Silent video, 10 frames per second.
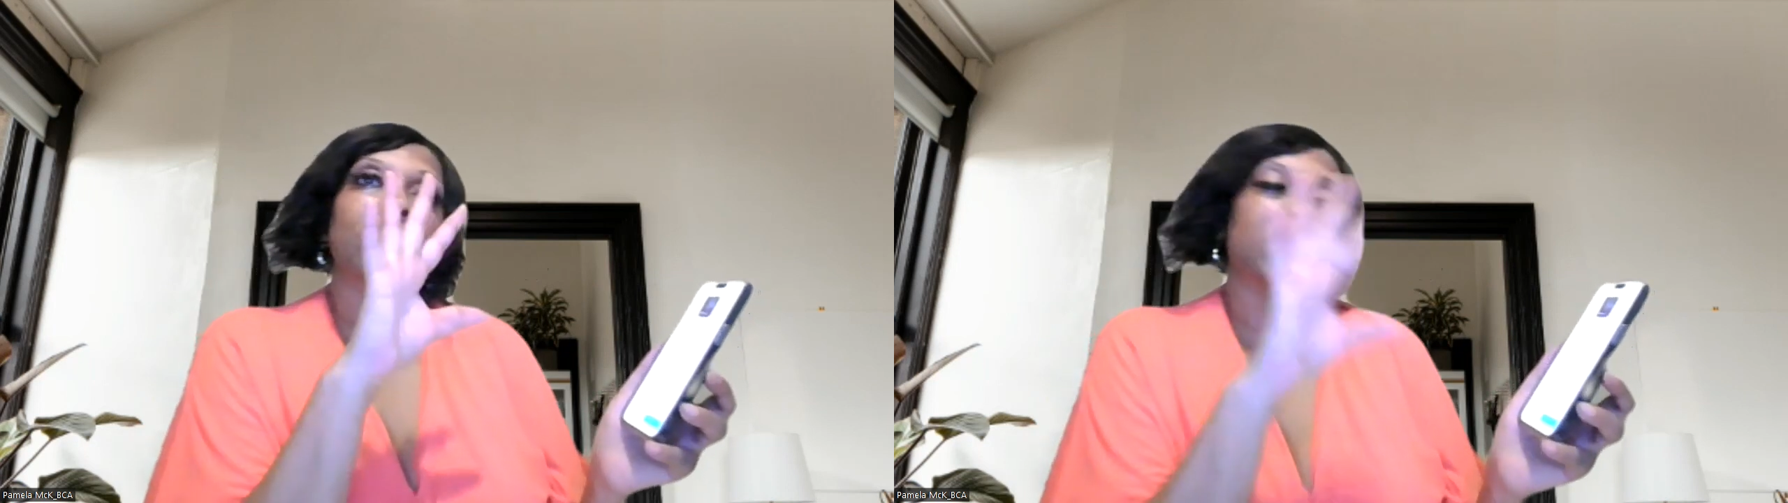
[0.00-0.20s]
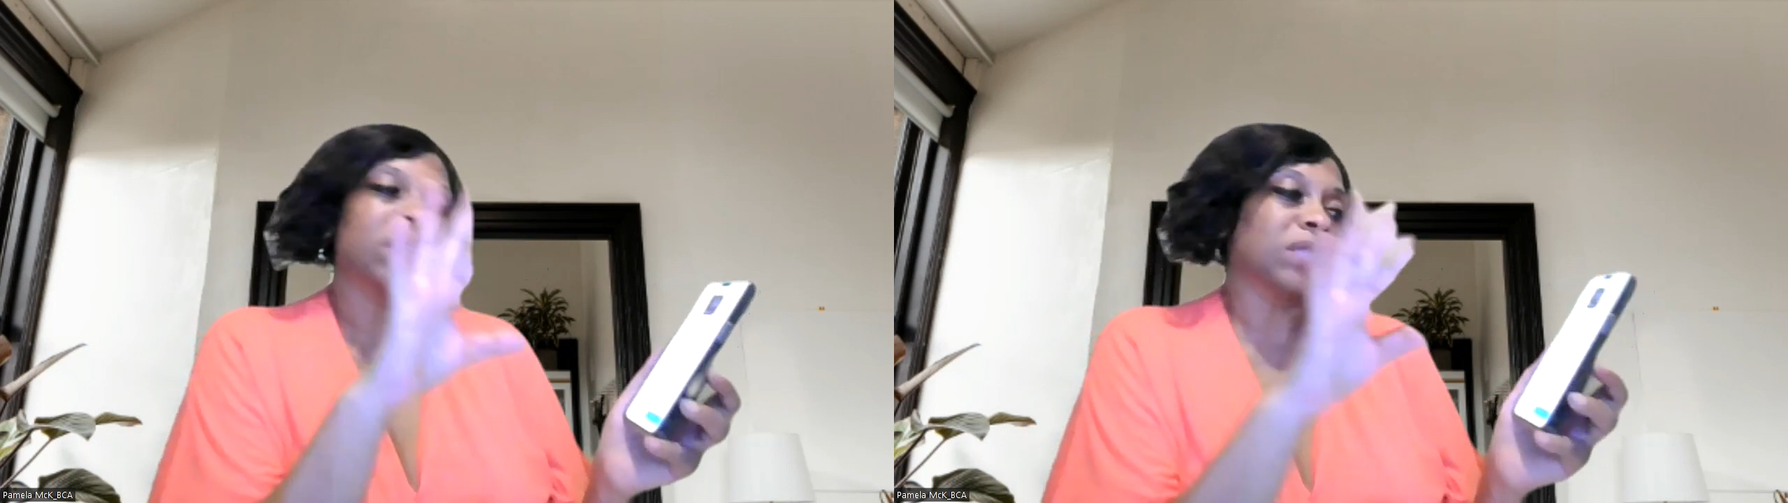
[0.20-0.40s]

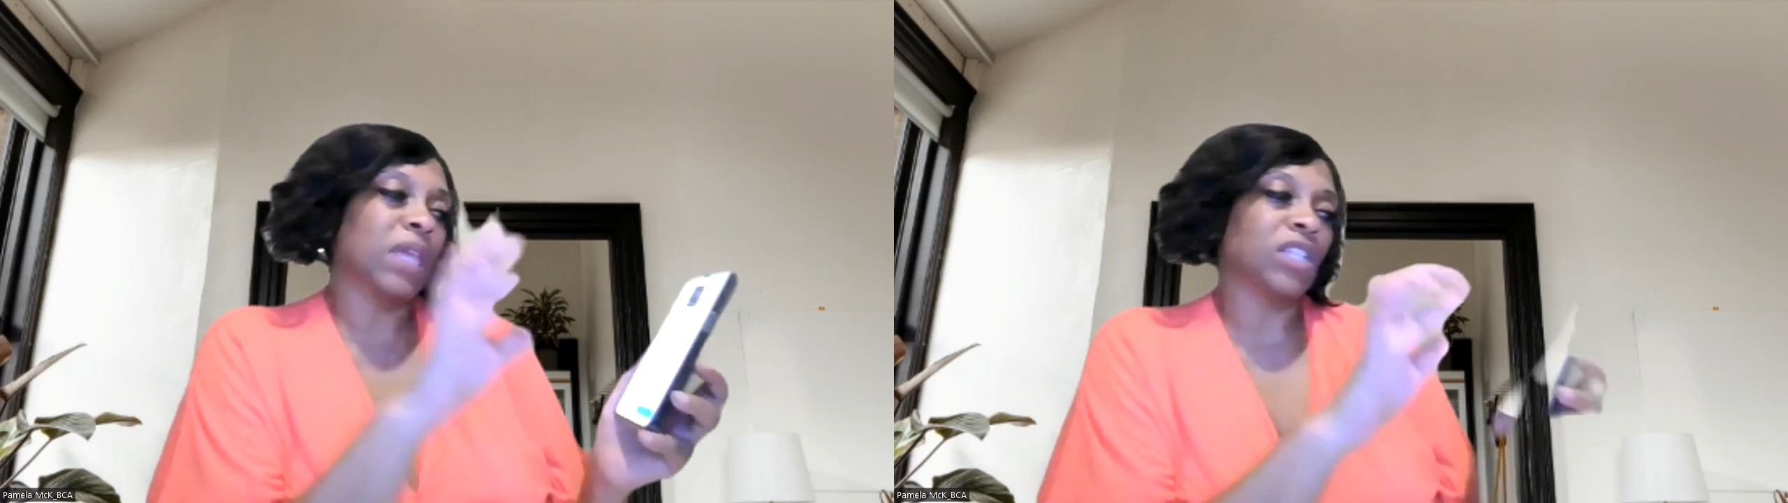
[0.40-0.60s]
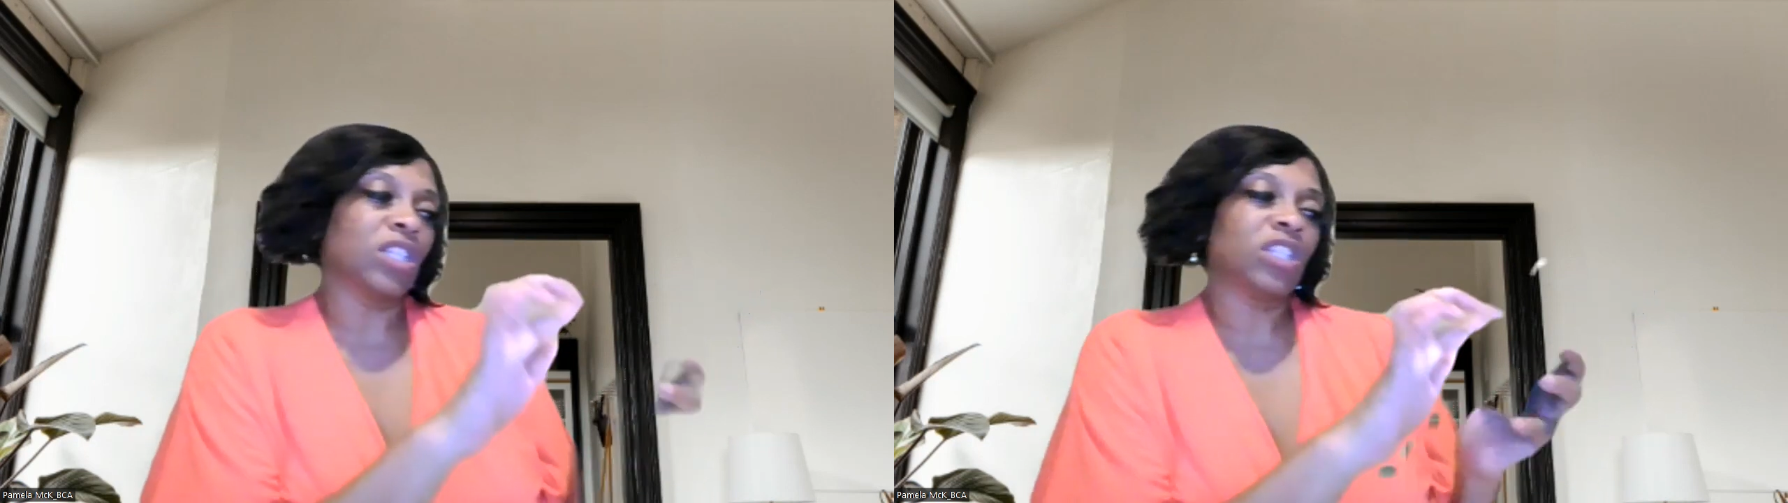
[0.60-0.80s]
this
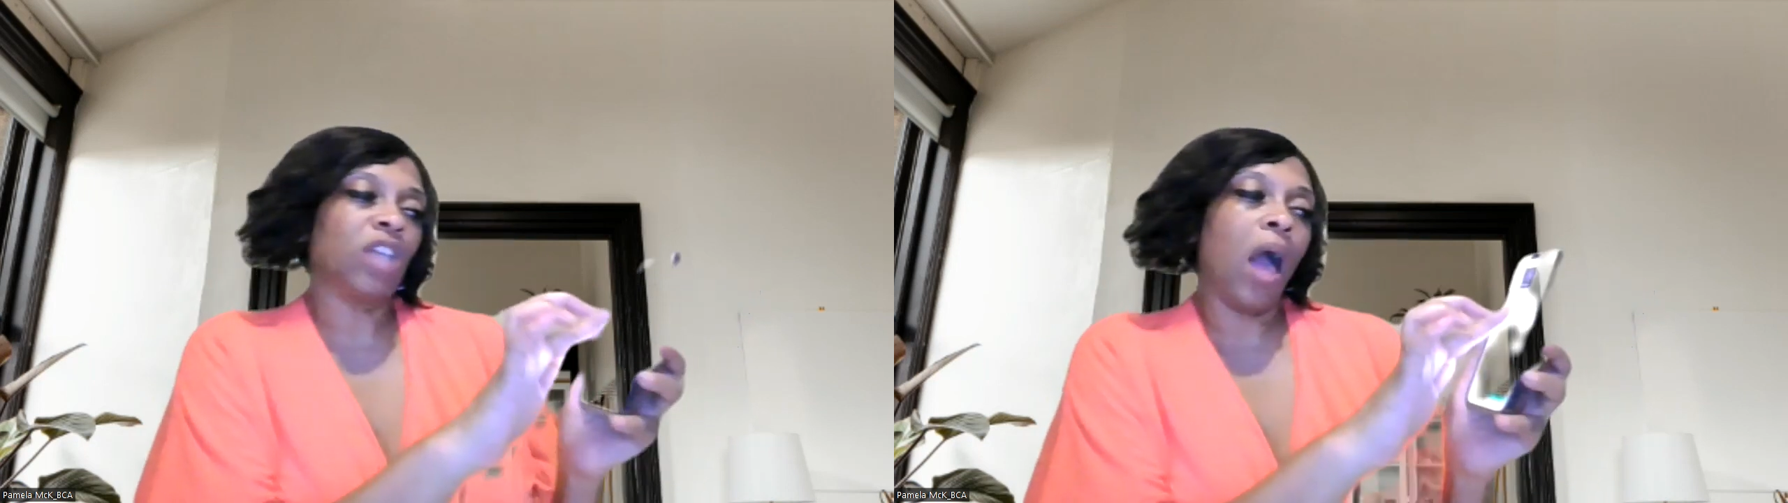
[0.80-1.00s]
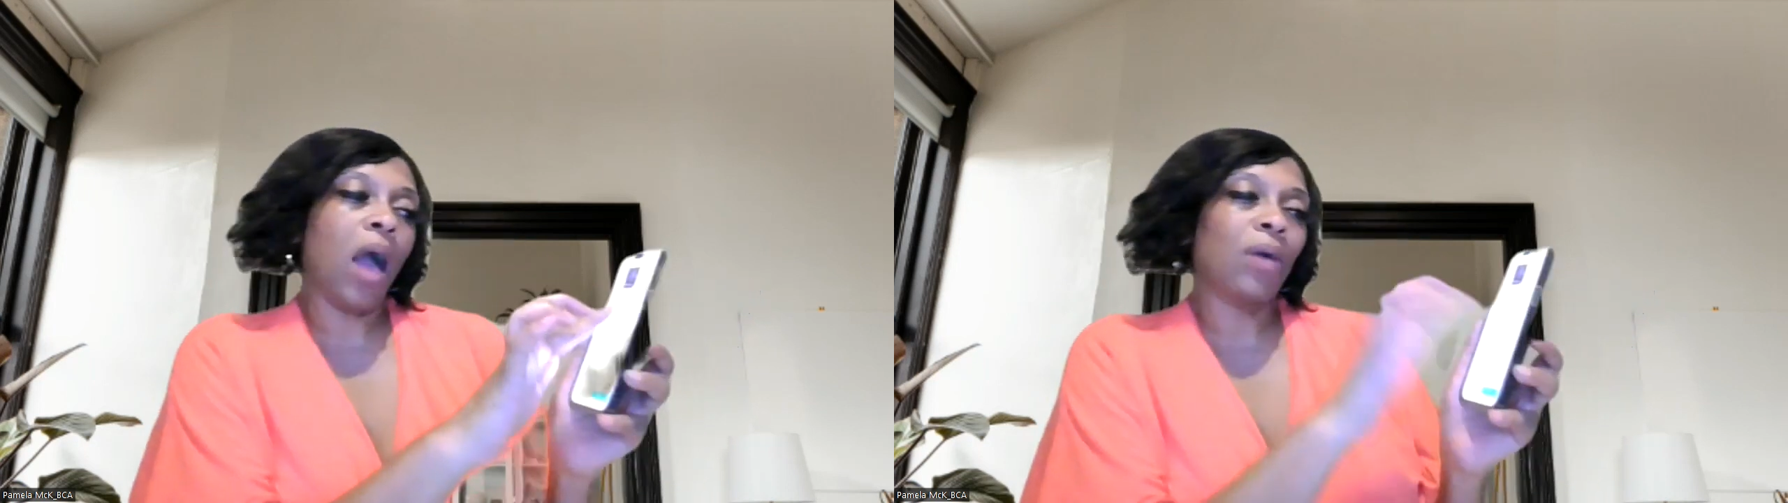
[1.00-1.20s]
and just
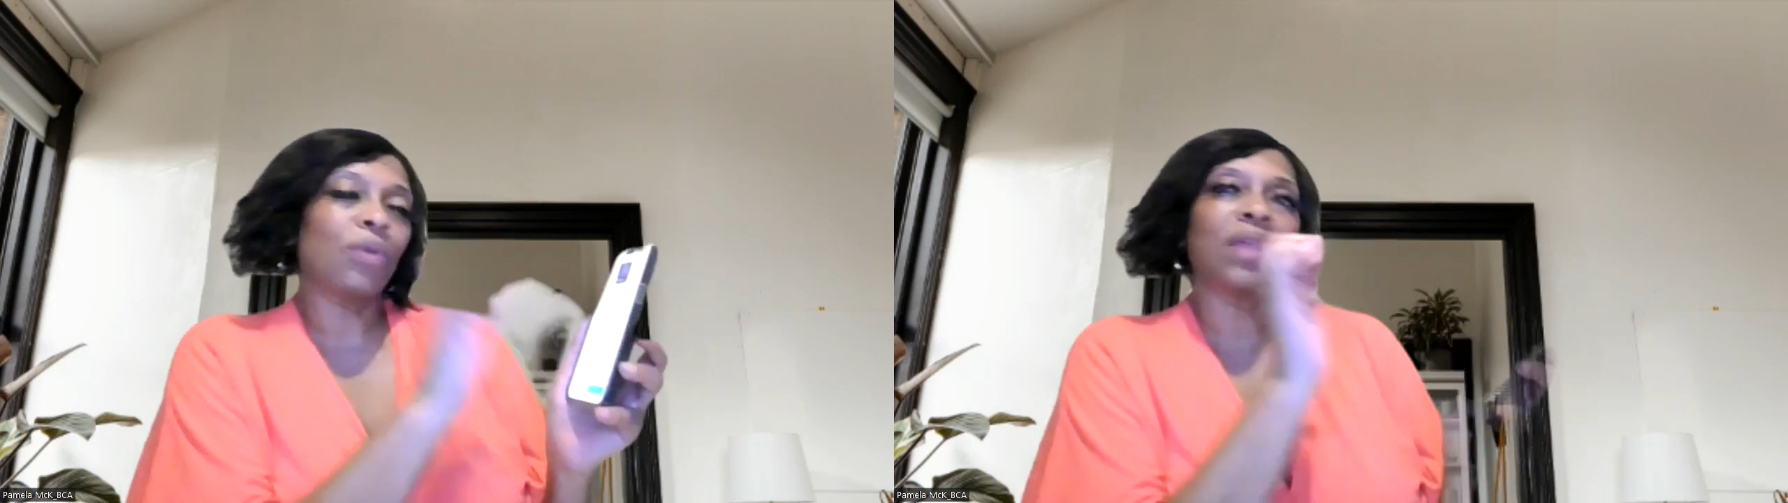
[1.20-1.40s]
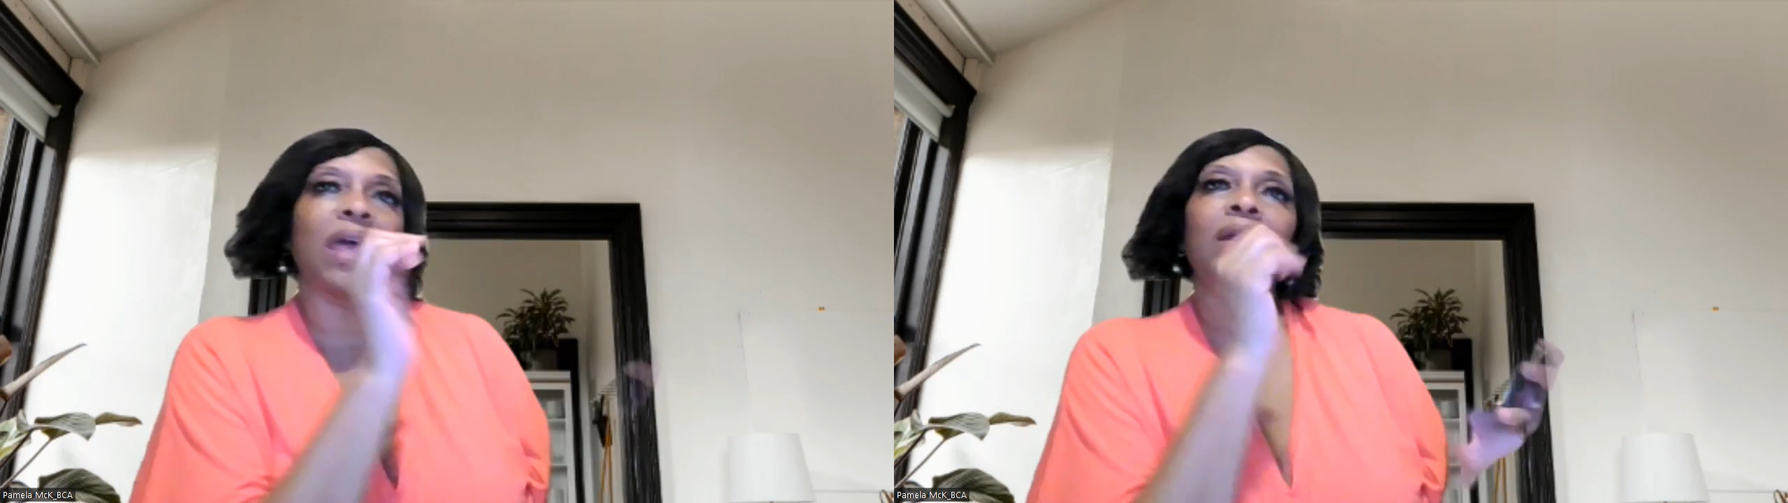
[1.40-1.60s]

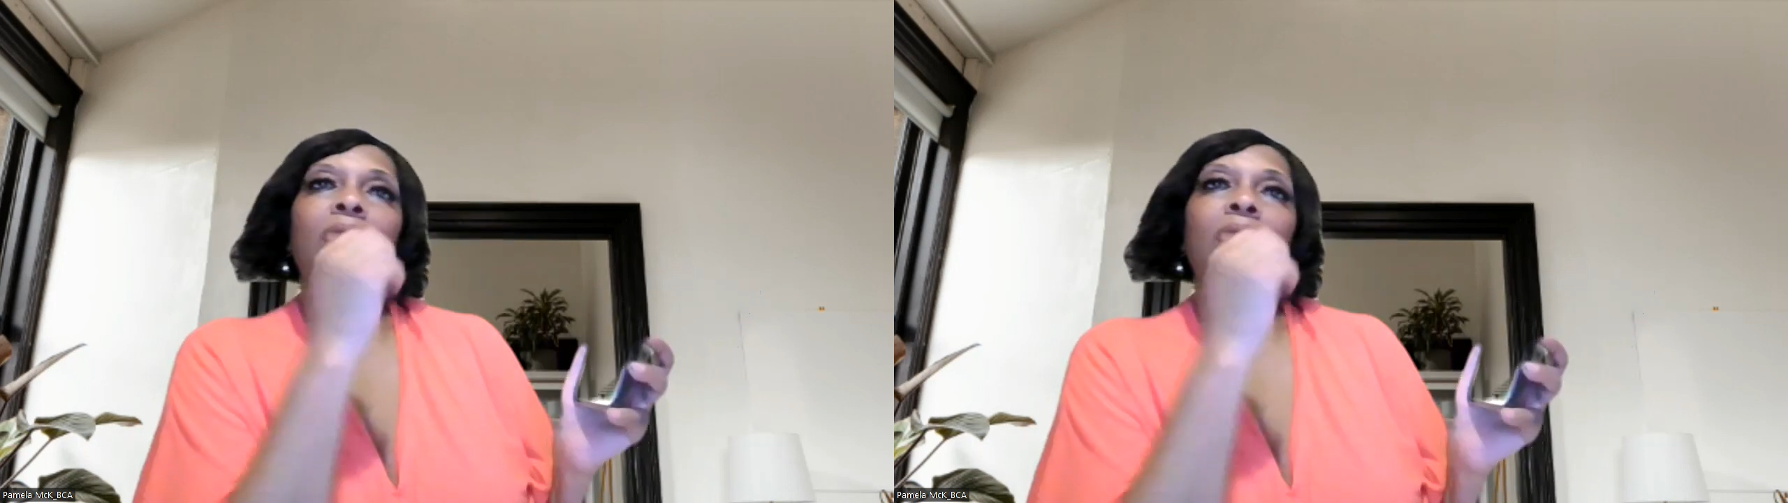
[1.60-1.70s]
toggle that